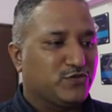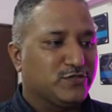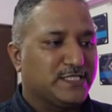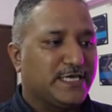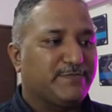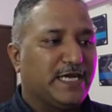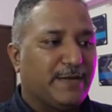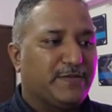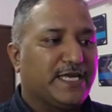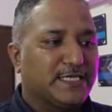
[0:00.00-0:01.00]
that my
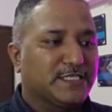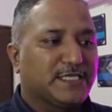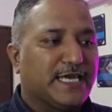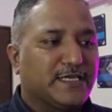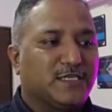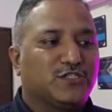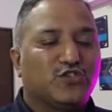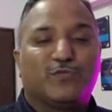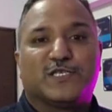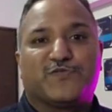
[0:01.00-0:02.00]
application can consume
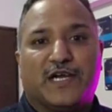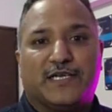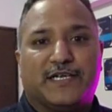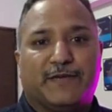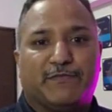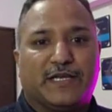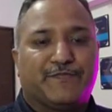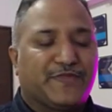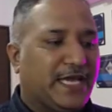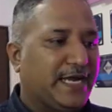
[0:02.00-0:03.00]
is 500 MB.
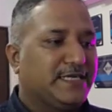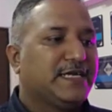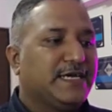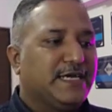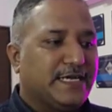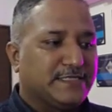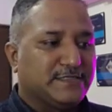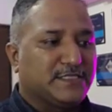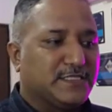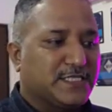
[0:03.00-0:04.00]
And in
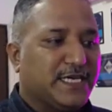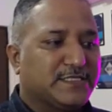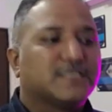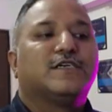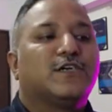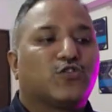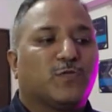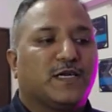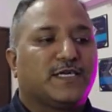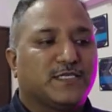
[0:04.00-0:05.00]
such case,
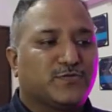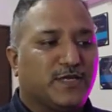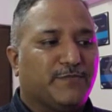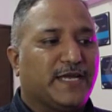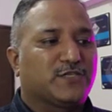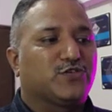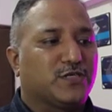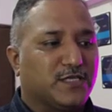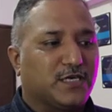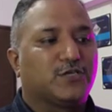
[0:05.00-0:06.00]
Kubernetes will make sure, the
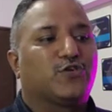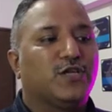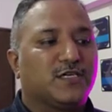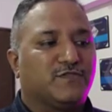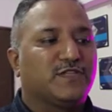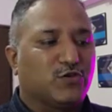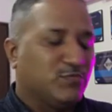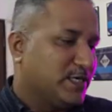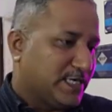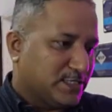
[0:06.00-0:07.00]
controller of the
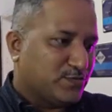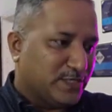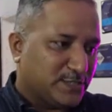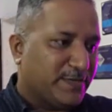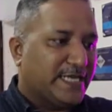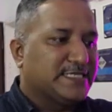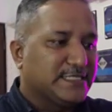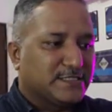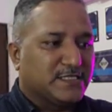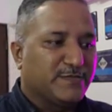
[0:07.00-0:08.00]
Kubernetes which manages
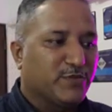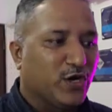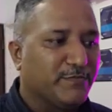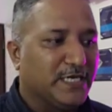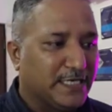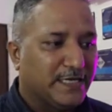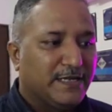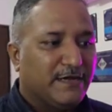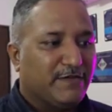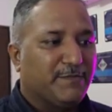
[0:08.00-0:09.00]
the deployment
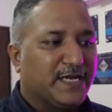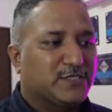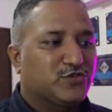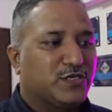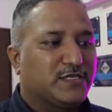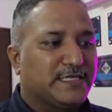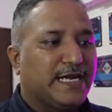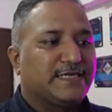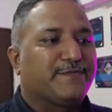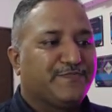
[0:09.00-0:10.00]
will make sure that
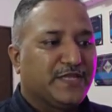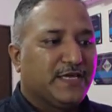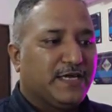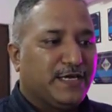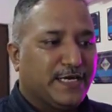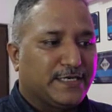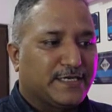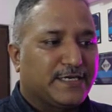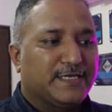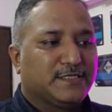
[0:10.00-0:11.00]
it
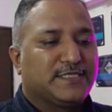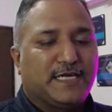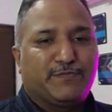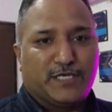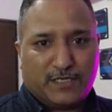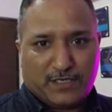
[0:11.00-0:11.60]
kills that particular